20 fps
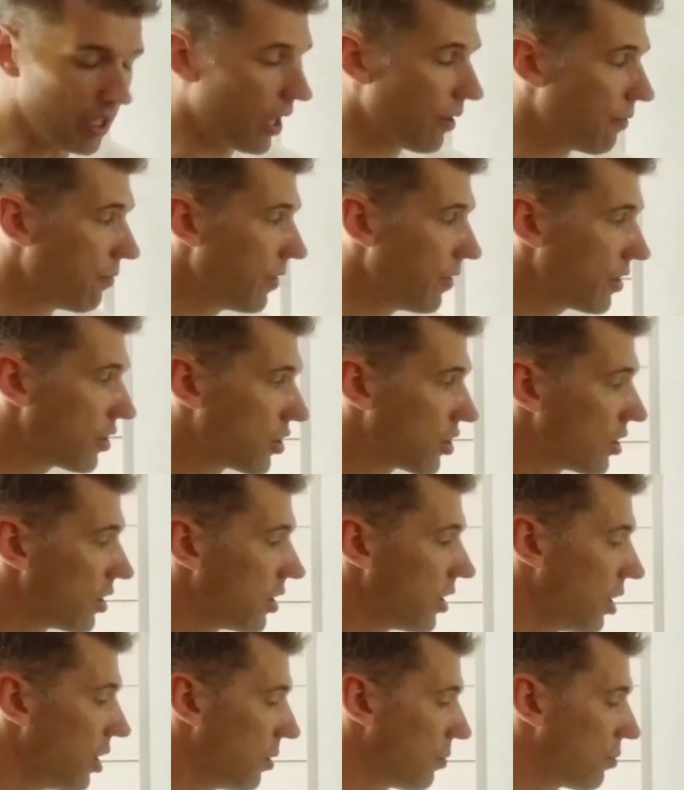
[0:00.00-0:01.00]
at which
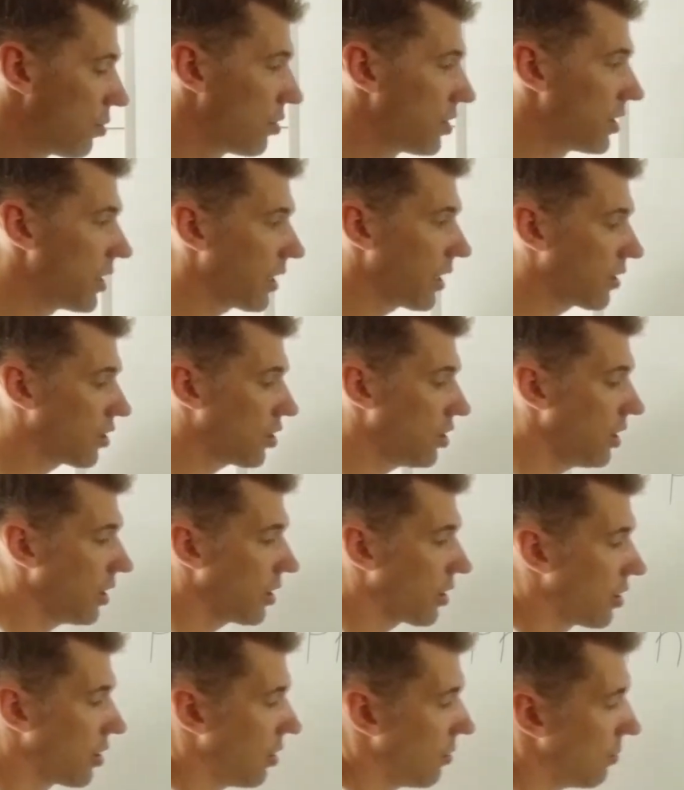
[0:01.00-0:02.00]
production
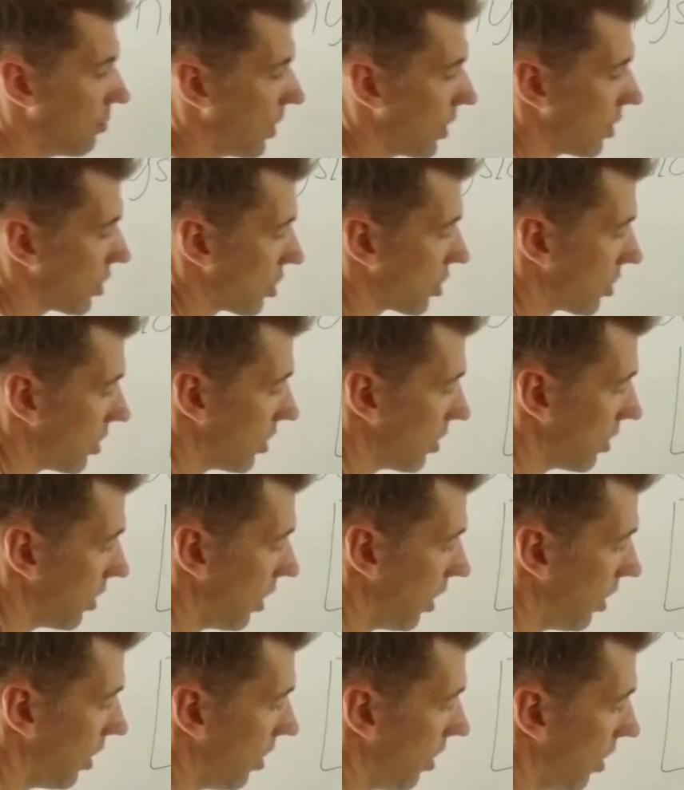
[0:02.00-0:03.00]
and combustion
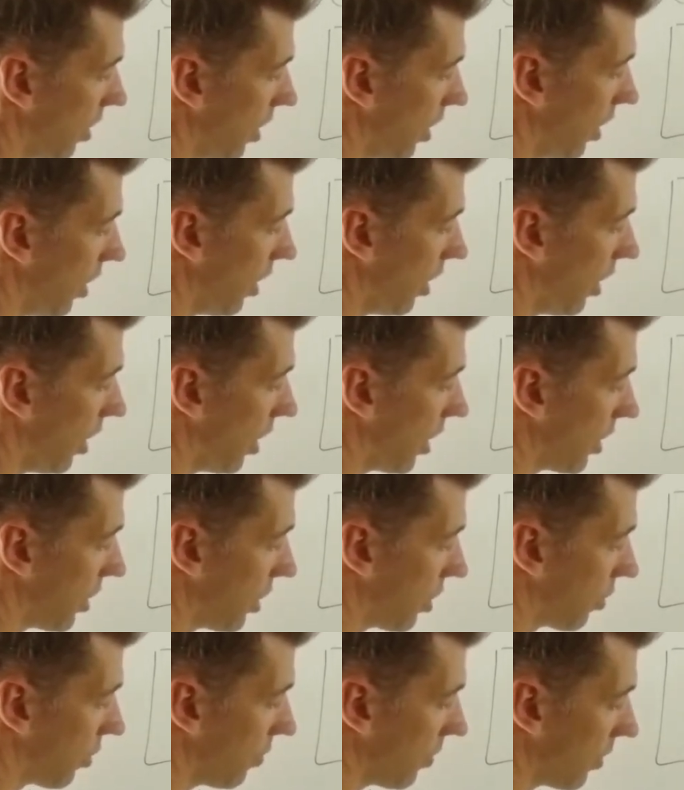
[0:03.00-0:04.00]
are
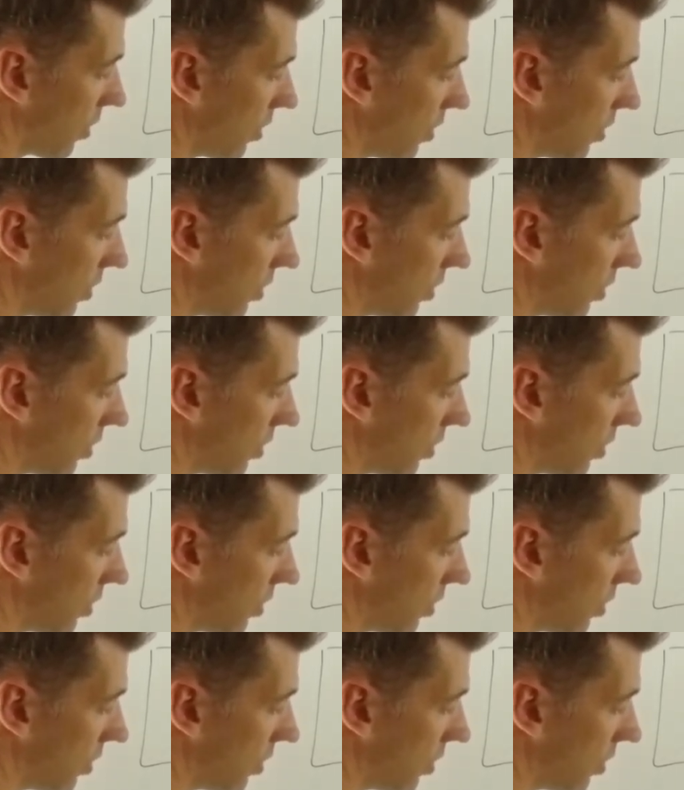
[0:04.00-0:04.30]
equal